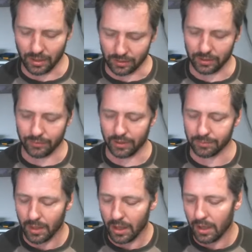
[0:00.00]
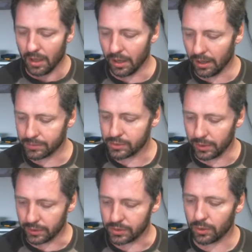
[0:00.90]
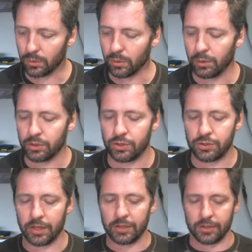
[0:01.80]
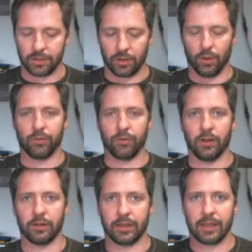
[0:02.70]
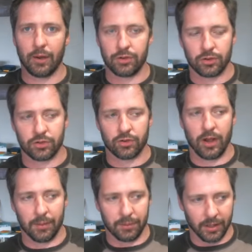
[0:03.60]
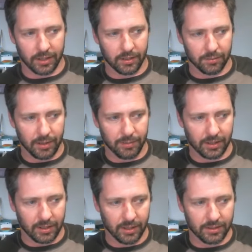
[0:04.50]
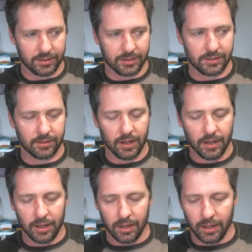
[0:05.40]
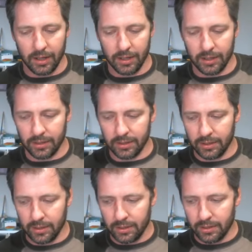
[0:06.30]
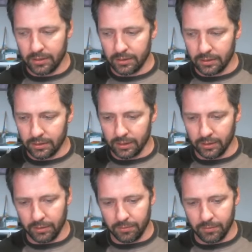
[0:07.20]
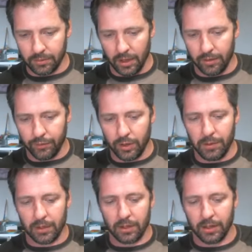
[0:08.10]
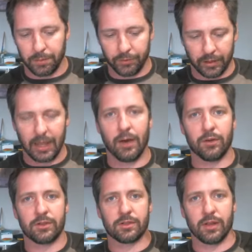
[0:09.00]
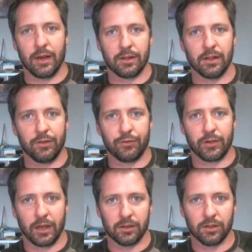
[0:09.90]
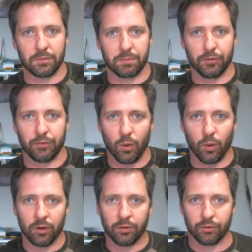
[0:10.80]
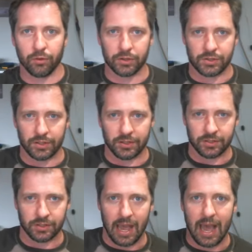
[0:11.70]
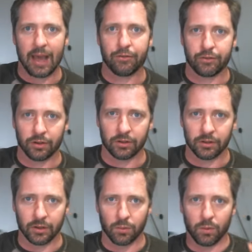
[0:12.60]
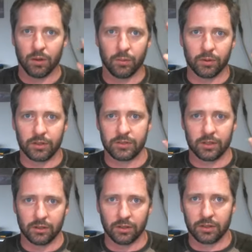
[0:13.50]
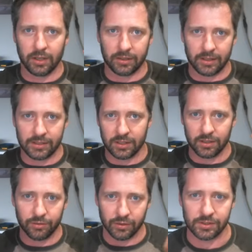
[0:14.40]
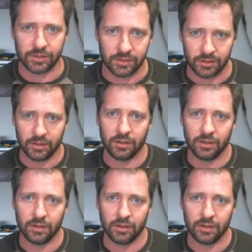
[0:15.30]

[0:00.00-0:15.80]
Oh, I love that. Sweet. So what would you say is like the overall, like how would you describe like maybe like a uh like if you give me a clip of like how did life kind of look before versus after? Like what does it look like that's the difference?